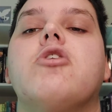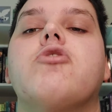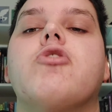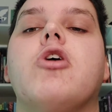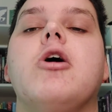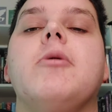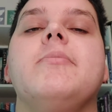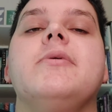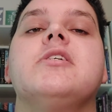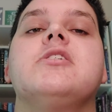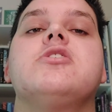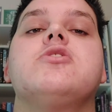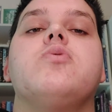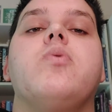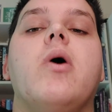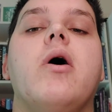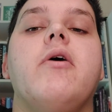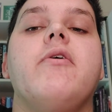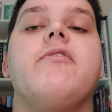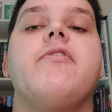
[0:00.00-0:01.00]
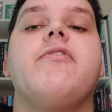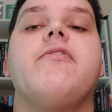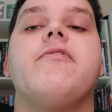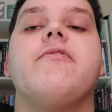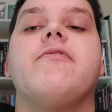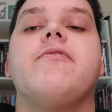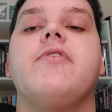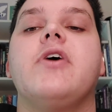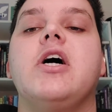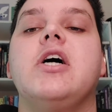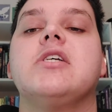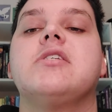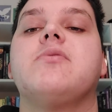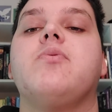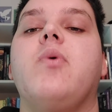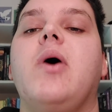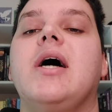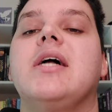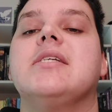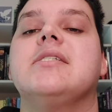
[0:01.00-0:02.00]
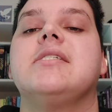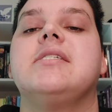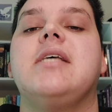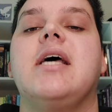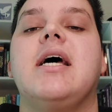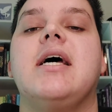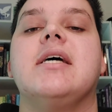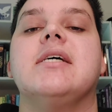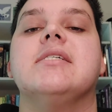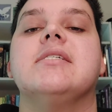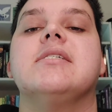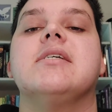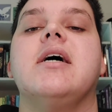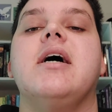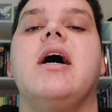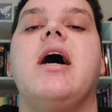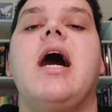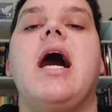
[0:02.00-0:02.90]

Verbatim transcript: Romans 12 verse 1 says,